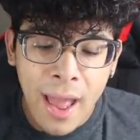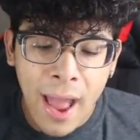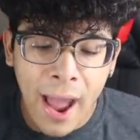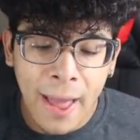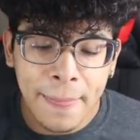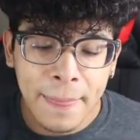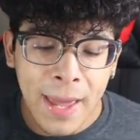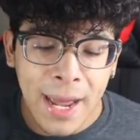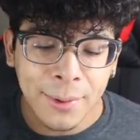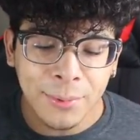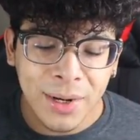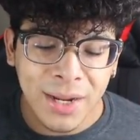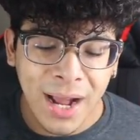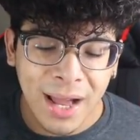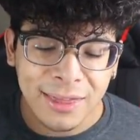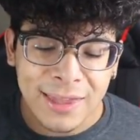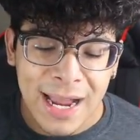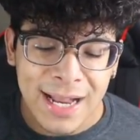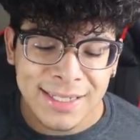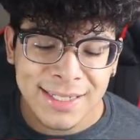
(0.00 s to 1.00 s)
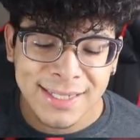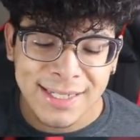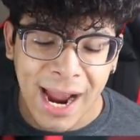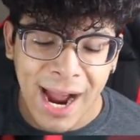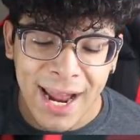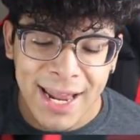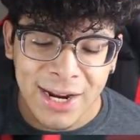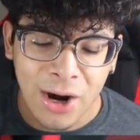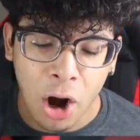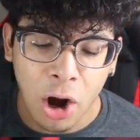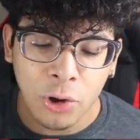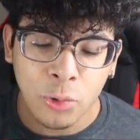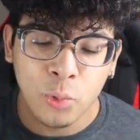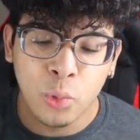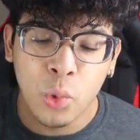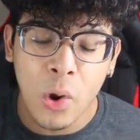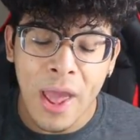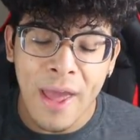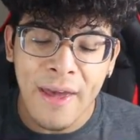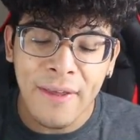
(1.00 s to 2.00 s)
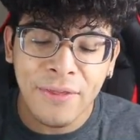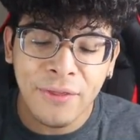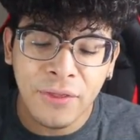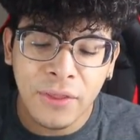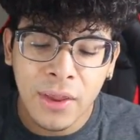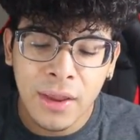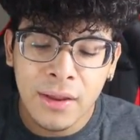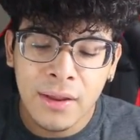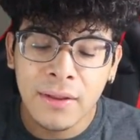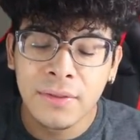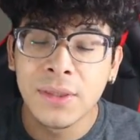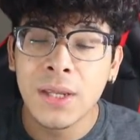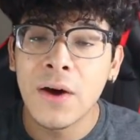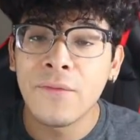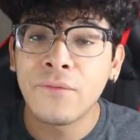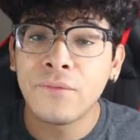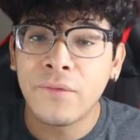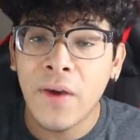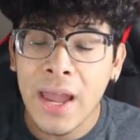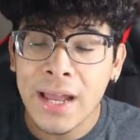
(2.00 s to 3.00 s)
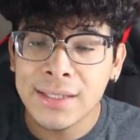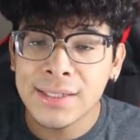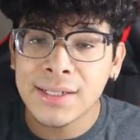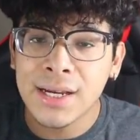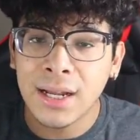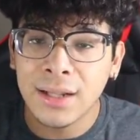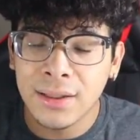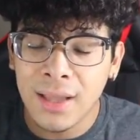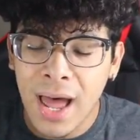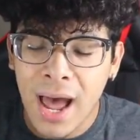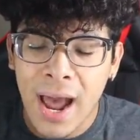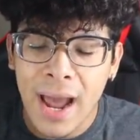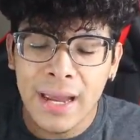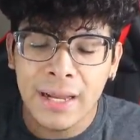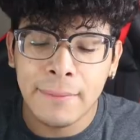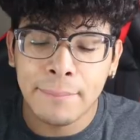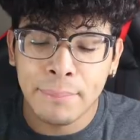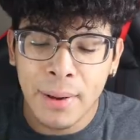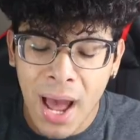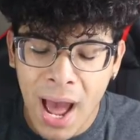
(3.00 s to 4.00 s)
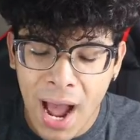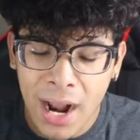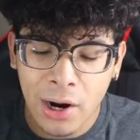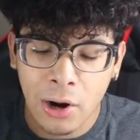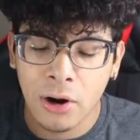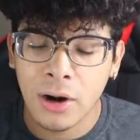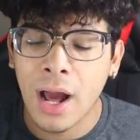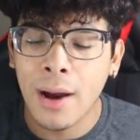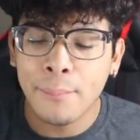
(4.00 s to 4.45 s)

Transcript: and then we got that Zygarde with the Fates Collide pack art.